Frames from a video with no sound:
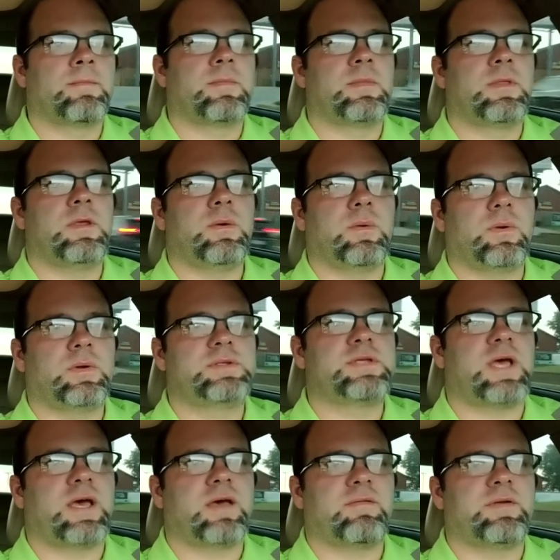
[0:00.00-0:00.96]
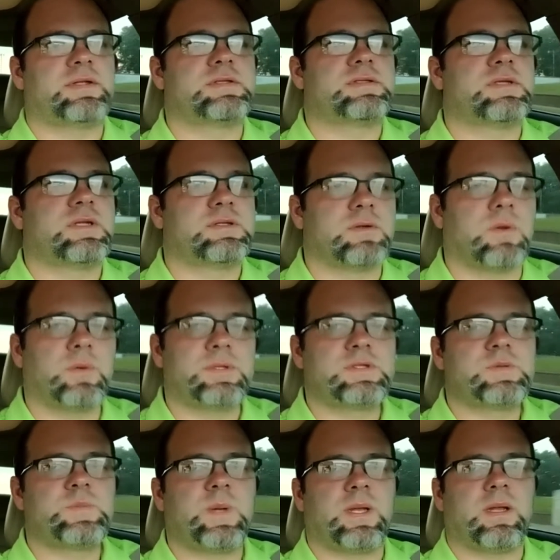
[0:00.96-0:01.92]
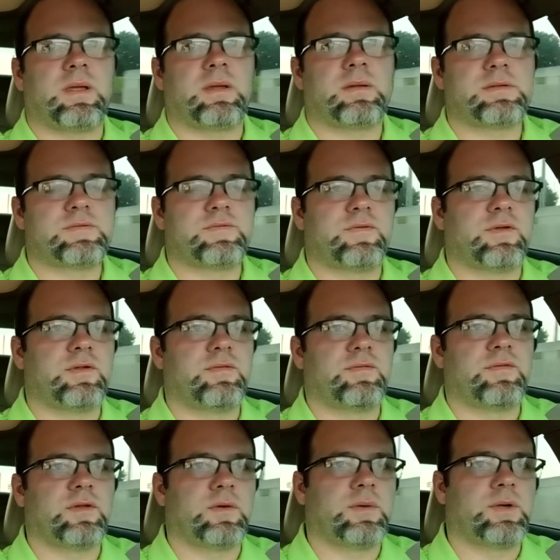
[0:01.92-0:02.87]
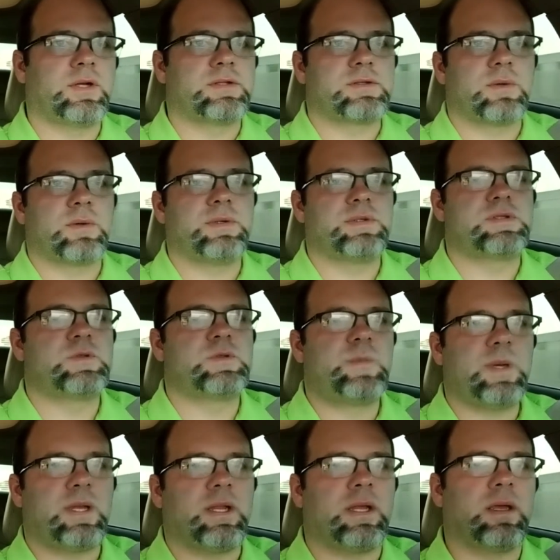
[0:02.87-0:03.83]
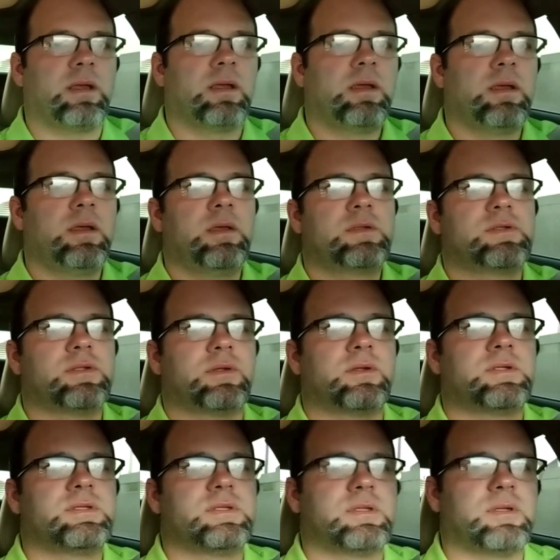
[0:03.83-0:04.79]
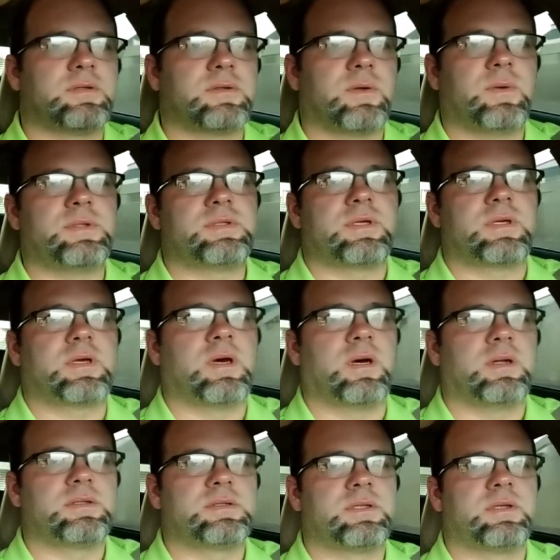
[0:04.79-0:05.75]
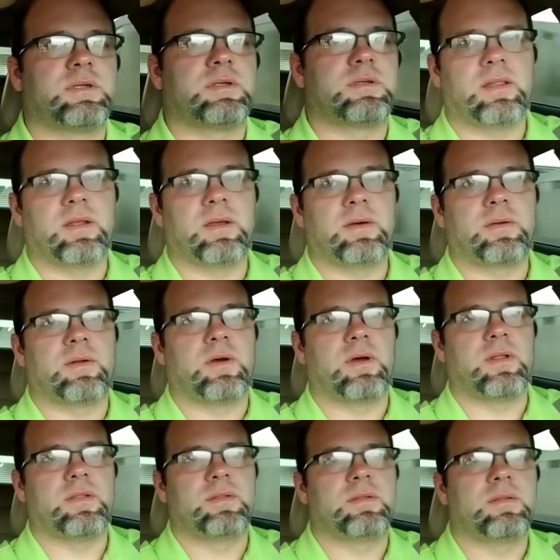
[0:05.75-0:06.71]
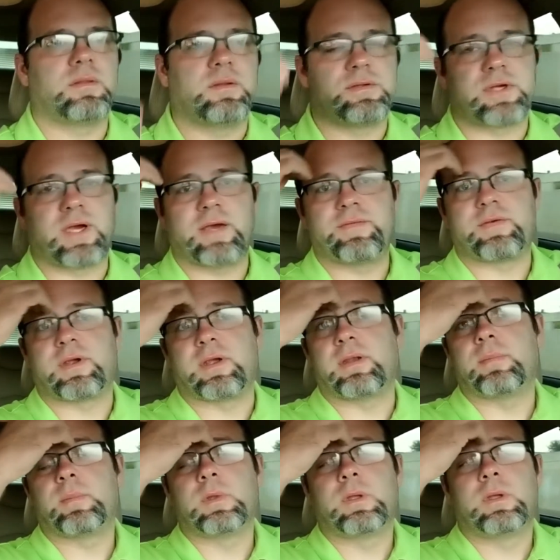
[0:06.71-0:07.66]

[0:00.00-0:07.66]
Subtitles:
you always have it, it's always spinning, it's full of fluid, it's always spinning, so there's always a constant load on the drivetrain.